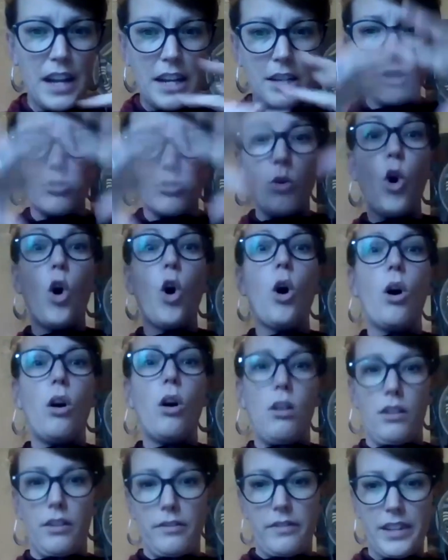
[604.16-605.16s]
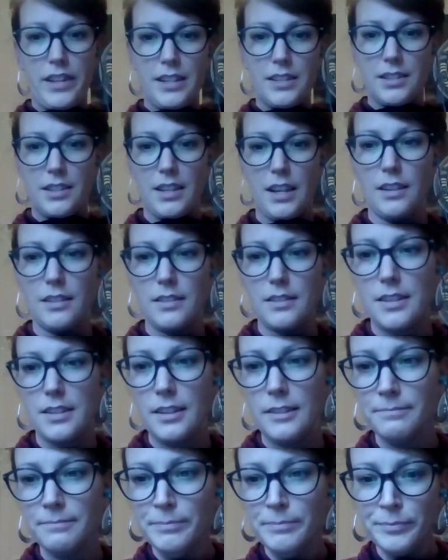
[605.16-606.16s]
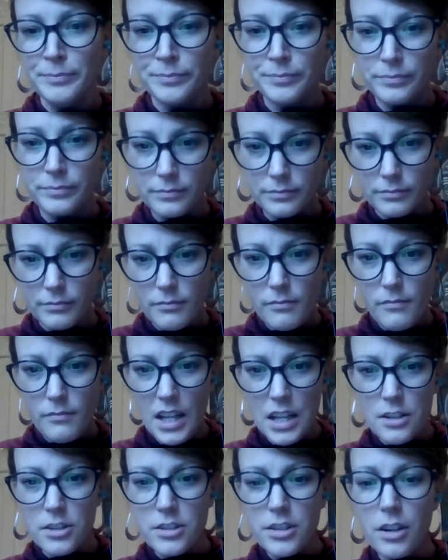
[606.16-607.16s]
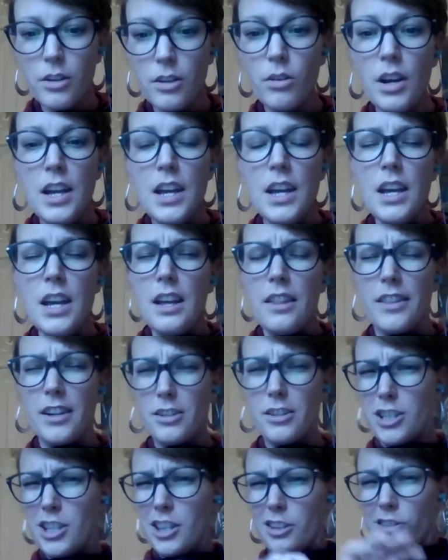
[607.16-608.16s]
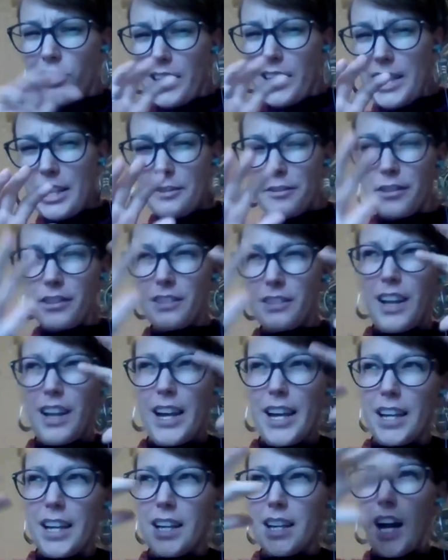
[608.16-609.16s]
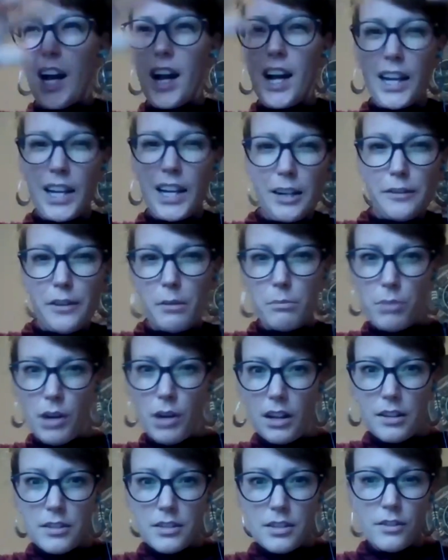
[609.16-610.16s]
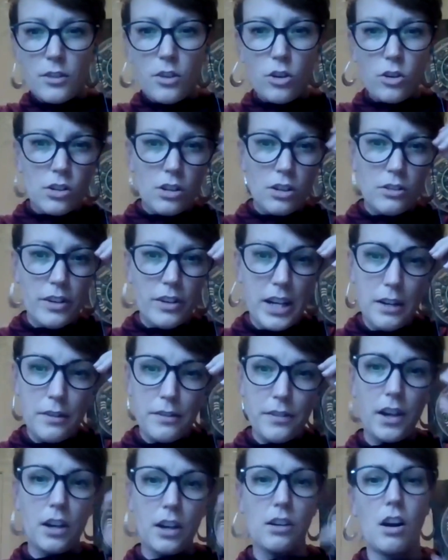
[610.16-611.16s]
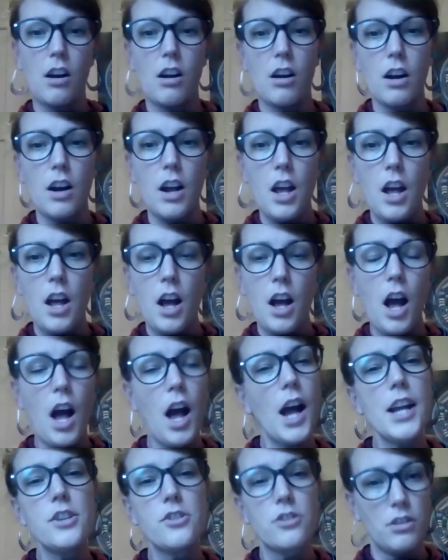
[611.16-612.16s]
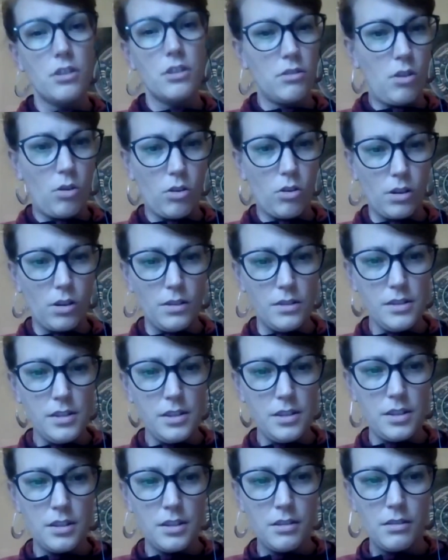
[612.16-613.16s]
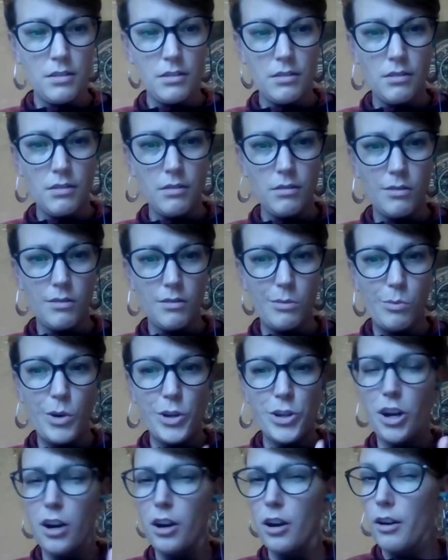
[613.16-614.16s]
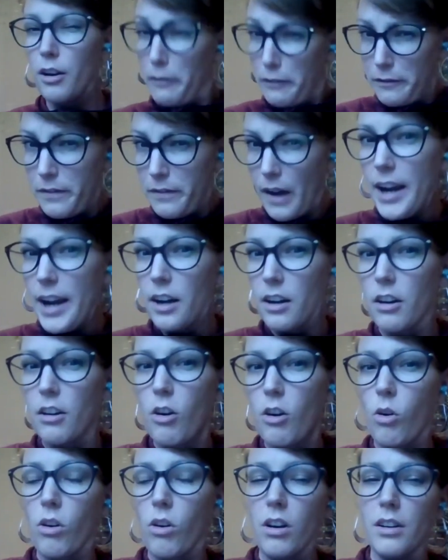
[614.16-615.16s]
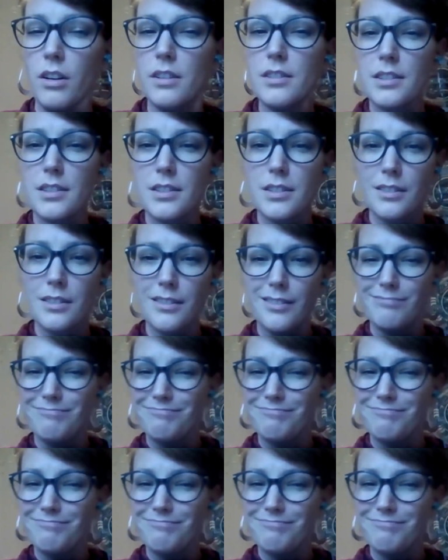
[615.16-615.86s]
They do all of these things. So there's 3 different kind of umbrellas of coral reef. There are hydrocorals, which are fire corals.